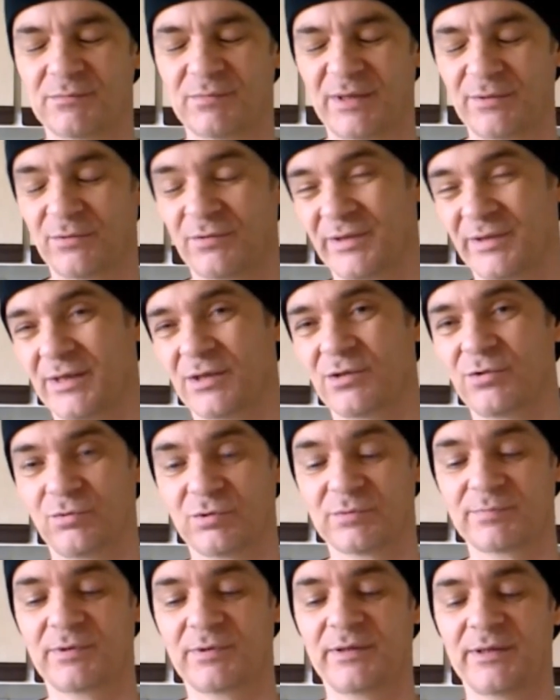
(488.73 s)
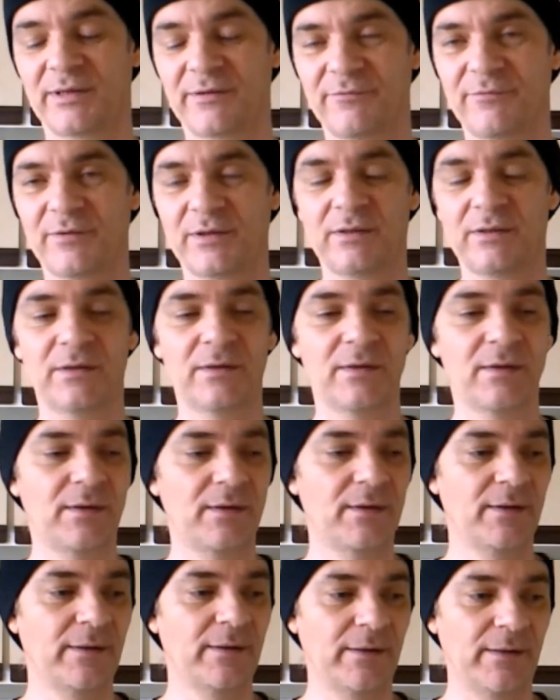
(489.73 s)
Well, not their claws, but in their feet.
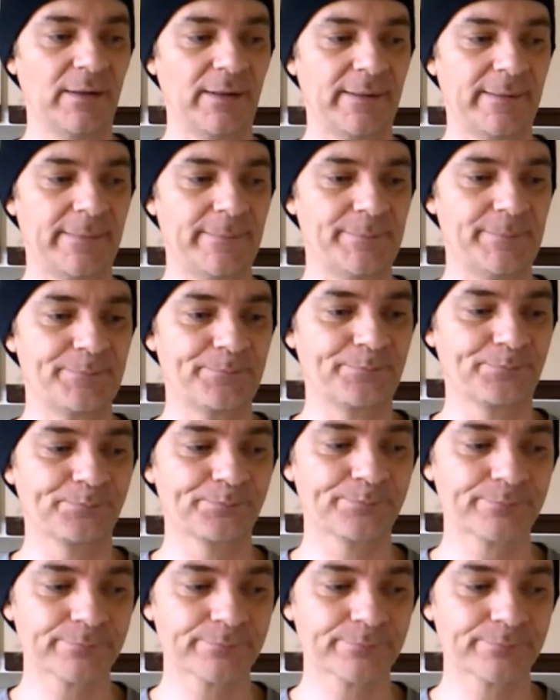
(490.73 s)
Um,